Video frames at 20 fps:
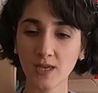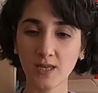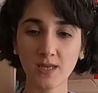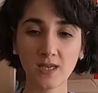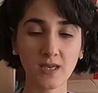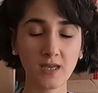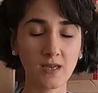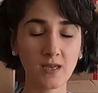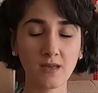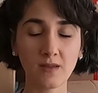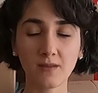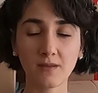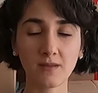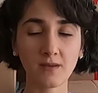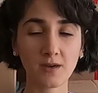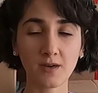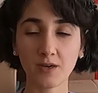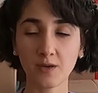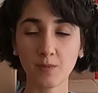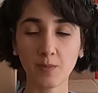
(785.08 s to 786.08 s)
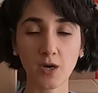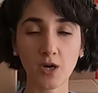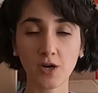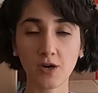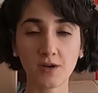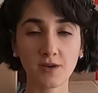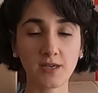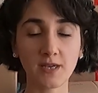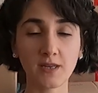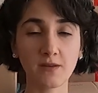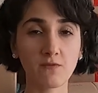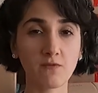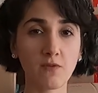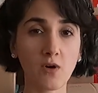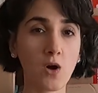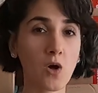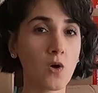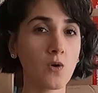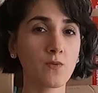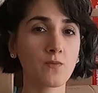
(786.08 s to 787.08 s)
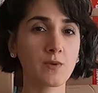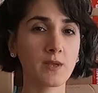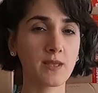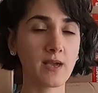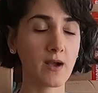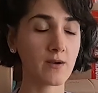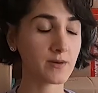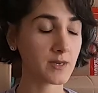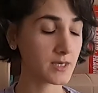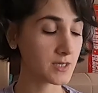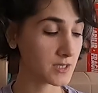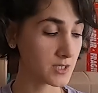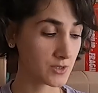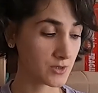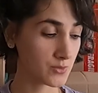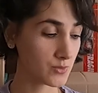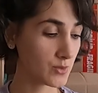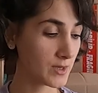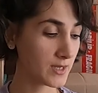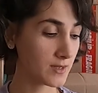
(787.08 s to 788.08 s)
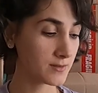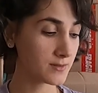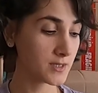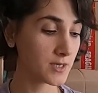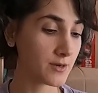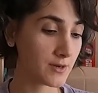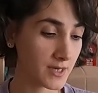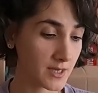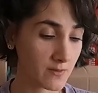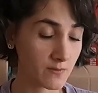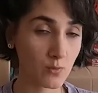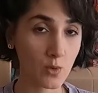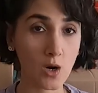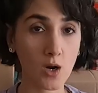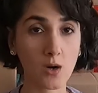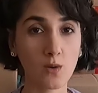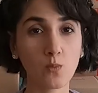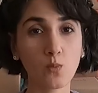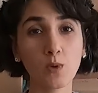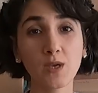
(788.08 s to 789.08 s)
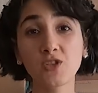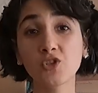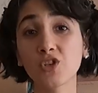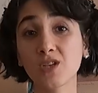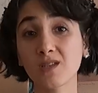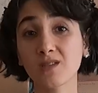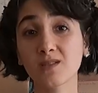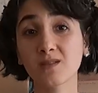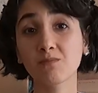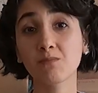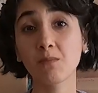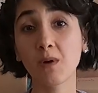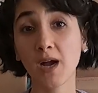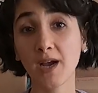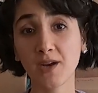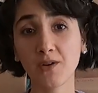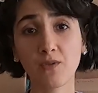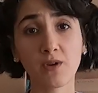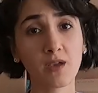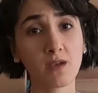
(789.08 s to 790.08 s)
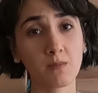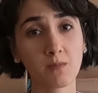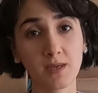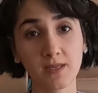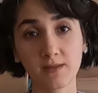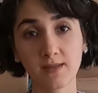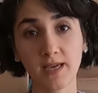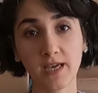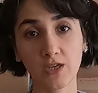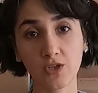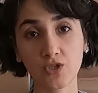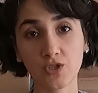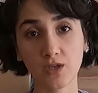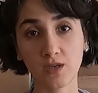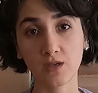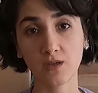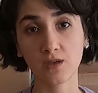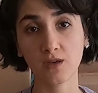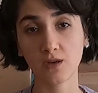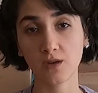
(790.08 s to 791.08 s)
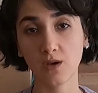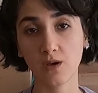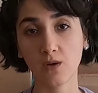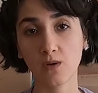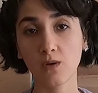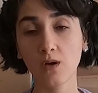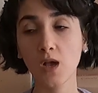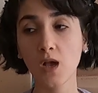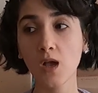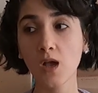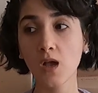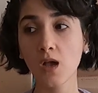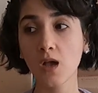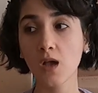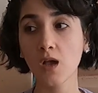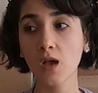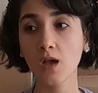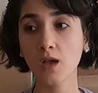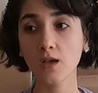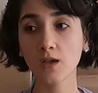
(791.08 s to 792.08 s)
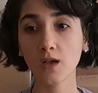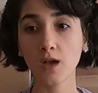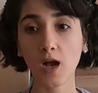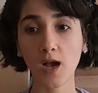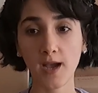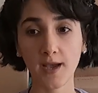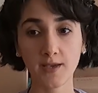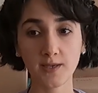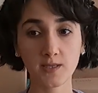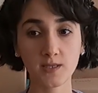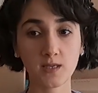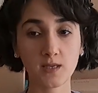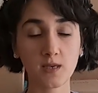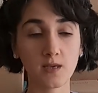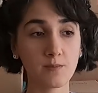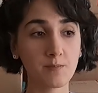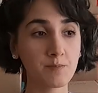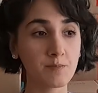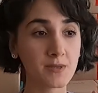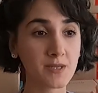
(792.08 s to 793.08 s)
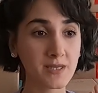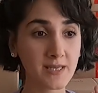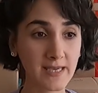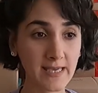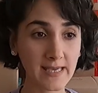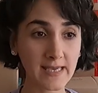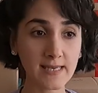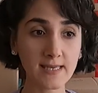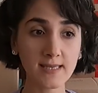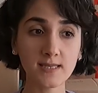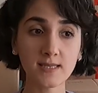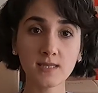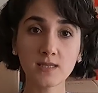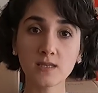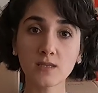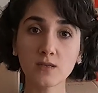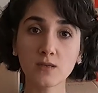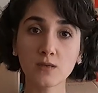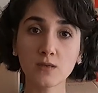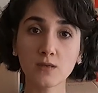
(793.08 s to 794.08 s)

any third party involved, without any realtor involved, which is my recommendation, guys, please